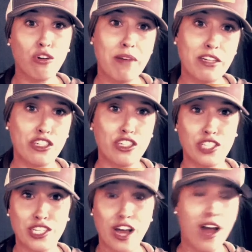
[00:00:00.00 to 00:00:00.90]
measures did
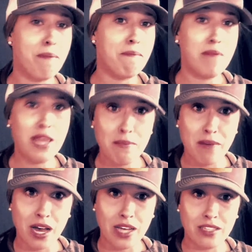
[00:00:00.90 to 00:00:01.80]
not
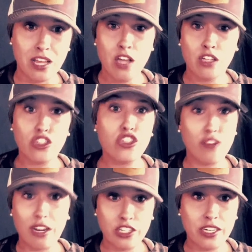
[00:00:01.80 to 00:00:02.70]
minimize
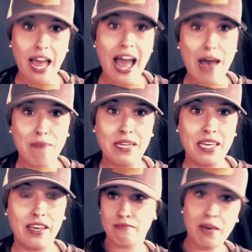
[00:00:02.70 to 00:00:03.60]
destruction
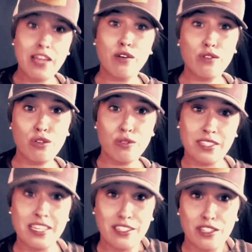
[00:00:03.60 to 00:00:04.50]
happening by those who
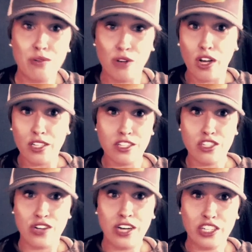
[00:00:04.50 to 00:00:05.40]
seek to cause
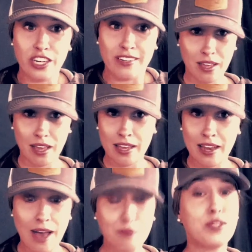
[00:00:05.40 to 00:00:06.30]
destruction. And
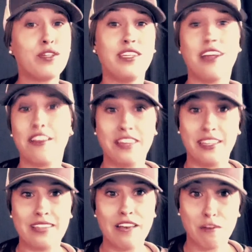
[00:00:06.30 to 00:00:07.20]
absolutely nothing
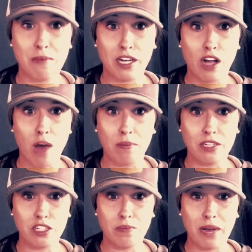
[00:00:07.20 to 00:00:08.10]
has ever been
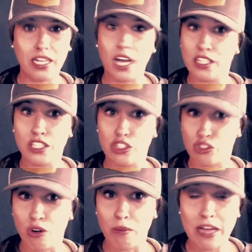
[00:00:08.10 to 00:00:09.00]
accomplished by gun
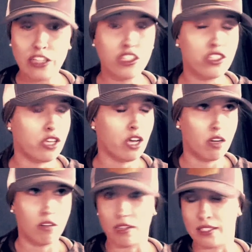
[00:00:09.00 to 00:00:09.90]
control measures
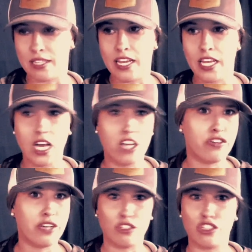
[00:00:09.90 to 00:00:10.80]
across any country,
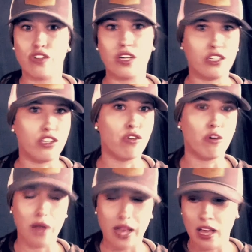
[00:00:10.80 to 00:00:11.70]
Australia, Norway,